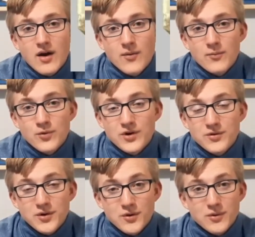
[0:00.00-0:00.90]
We don't
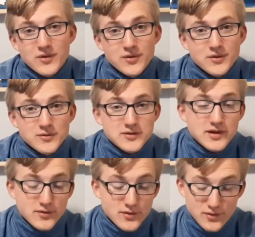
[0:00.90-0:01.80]
know whether it was like,
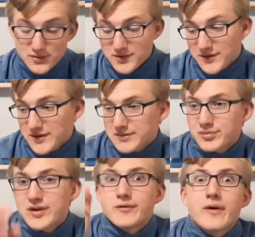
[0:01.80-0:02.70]
oh, look at this
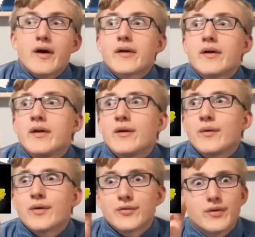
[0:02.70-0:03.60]
pretty rock,
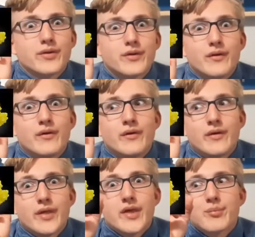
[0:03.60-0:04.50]
or crystal,
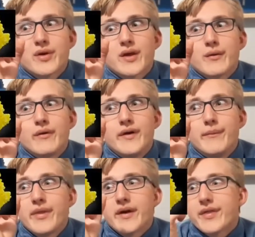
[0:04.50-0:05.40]
looks pretty cool,
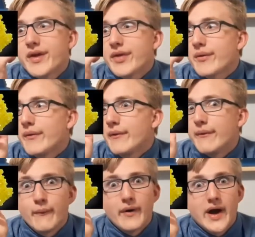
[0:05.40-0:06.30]
look at that, oh,
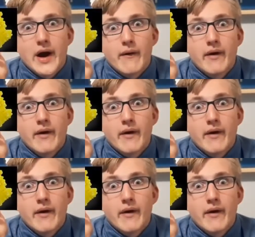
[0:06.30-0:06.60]
wow.